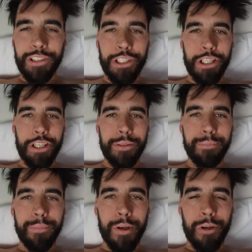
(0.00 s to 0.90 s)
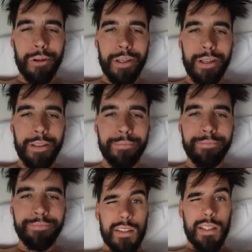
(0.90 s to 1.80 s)
Good morning.
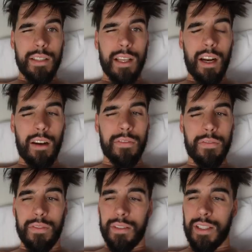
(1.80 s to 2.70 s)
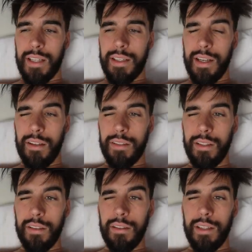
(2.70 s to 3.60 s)
Didn't get off set sail
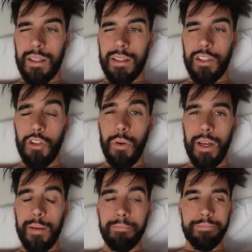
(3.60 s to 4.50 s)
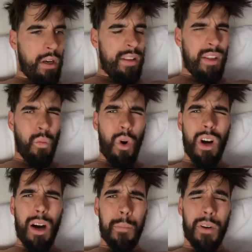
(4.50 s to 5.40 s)
till 2 a.m. Then
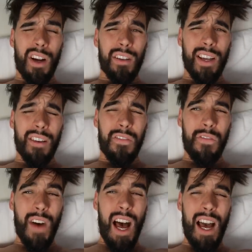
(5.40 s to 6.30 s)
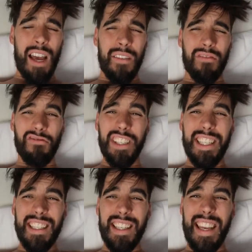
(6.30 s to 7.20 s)
woke up around like 5,
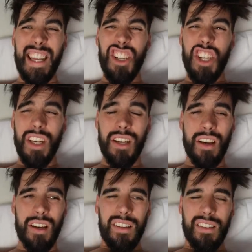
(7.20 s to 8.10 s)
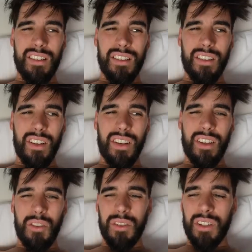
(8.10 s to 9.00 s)
really itchy. So I don't
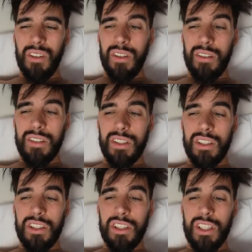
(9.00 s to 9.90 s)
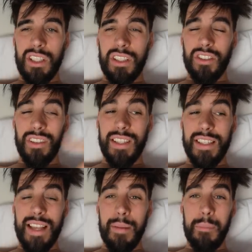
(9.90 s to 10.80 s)
know what's going on with these sheets, or at
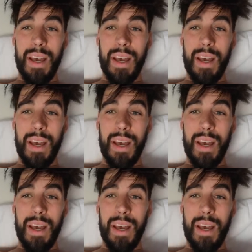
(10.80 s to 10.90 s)
least that